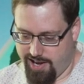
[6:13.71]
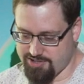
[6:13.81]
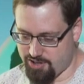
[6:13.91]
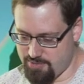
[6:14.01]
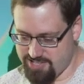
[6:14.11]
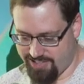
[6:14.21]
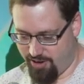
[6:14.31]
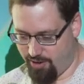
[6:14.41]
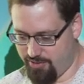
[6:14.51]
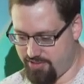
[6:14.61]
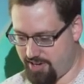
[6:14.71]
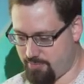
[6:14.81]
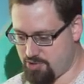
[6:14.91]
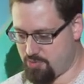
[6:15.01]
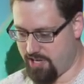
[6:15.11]
It's almost like all of the
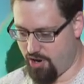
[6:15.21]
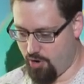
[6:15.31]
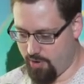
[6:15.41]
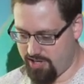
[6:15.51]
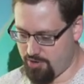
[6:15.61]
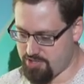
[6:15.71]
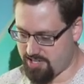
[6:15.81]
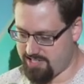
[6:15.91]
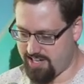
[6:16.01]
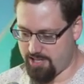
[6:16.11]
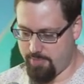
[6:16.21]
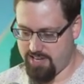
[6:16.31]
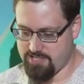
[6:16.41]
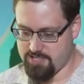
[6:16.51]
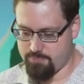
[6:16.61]
numbers we know and use on a daily
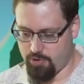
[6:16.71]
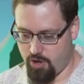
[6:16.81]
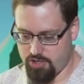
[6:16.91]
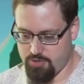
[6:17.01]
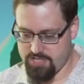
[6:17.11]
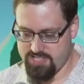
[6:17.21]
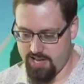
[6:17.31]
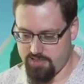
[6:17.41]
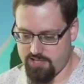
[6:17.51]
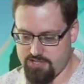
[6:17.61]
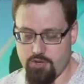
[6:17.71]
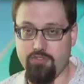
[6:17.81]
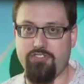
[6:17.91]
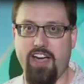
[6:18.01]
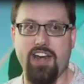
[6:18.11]
basis belong to a set that's so
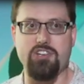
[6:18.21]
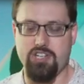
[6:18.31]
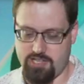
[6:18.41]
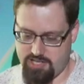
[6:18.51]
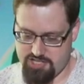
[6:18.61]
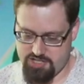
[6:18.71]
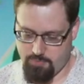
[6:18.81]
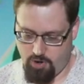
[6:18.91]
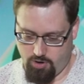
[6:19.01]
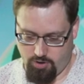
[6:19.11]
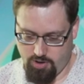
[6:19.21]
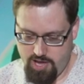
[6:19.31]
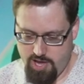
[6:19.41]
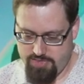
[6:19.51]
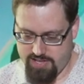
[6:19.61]
vanishingly small
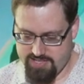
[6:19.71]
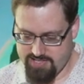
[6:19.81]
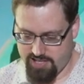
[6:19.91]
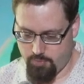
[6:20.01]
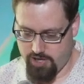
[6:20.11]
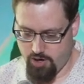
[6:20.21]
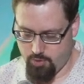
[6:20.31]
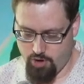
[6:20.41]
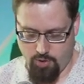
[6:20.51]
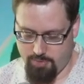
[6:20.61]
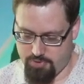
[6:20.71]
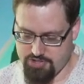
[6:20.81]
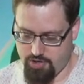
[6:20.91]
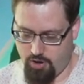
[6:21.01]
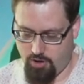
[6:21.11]
that it's like we know no
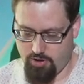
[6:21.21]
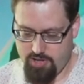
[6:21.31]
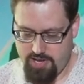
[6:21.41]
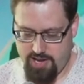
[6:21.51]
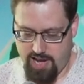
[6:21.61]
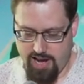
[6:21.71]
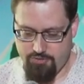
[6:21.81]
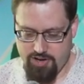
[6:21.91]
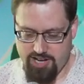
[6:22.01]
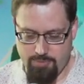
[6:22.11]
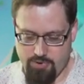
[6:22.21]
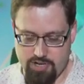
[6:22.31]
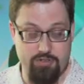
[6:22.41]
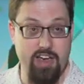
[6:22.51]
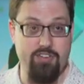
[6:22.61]
numbers at all. Every number
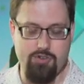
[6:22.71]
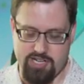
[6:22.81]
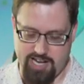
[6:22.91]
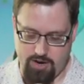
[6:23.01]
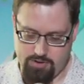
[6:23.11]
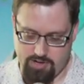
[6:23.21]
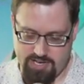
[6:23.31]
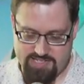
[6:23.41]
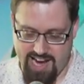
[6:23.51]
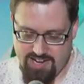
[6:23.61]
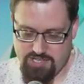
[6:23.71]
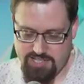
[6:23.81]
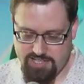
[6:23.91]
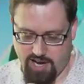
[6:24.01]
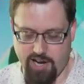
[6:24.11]
you've ever encountered is
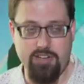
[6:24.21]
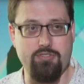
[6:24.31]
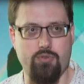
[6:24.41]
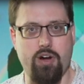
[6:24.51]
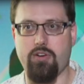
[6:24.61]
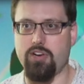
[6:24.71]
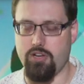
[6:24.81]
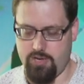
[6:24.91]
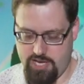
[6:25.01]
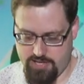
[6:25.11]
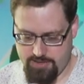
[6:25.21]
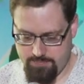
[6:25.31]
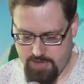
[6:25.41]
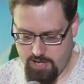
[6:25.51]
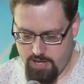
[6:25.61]
actually kind of rare and unique.
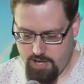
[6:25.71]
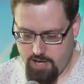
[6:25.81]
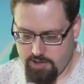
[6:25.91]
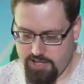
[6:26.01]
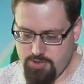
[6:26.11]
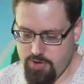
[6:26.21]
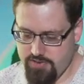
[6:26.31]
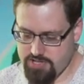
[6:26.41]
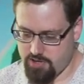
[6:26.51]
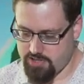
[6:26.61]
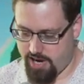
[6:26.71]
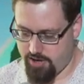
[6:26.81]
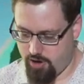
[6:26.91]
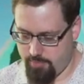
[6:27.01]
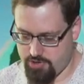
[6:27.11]
Let's revisit our
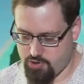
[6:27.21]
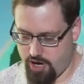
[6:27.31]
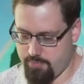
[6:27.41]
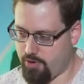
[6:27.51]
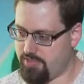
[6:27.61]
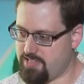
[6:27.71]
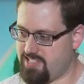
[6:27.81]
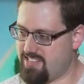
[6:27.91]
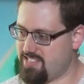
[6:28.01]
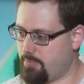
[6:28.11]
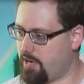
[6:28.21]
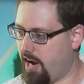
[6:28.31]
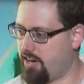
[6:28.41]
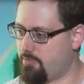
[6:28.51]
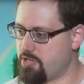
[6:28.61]
diagram and try and put this into some
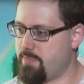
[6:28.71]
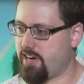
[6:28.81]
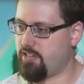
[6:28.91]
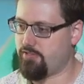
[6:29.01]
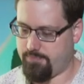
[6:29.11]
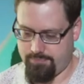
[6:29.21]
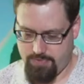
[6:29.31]
kind of perspective.